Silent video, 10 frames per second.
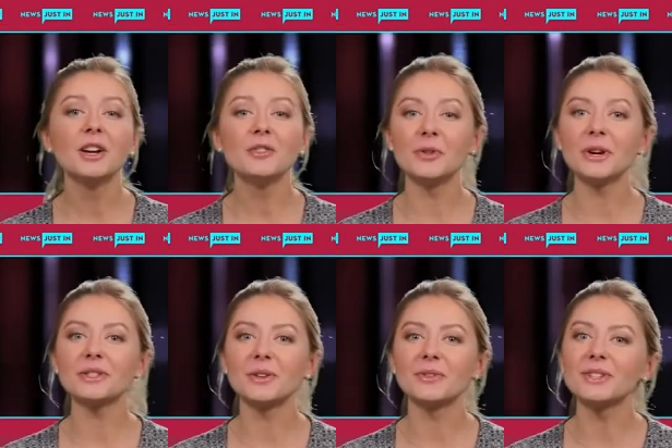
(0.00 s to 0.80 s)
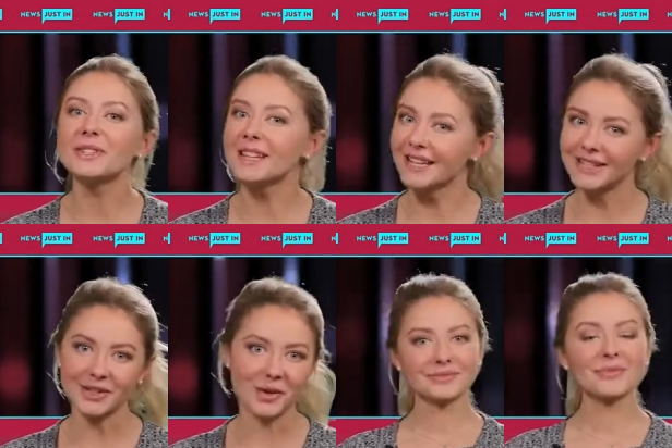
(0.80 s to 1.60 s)
Pittman has 6
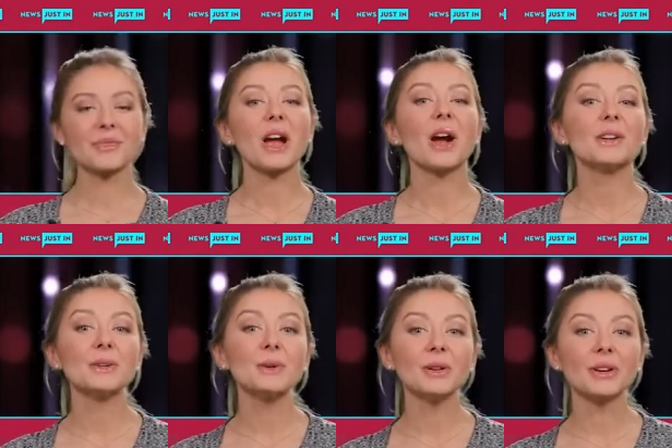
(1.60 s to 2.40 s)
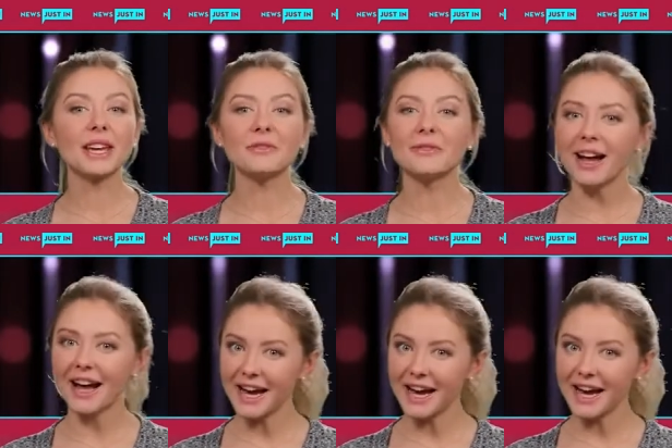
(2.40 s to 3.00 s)
children, a teenaged boy,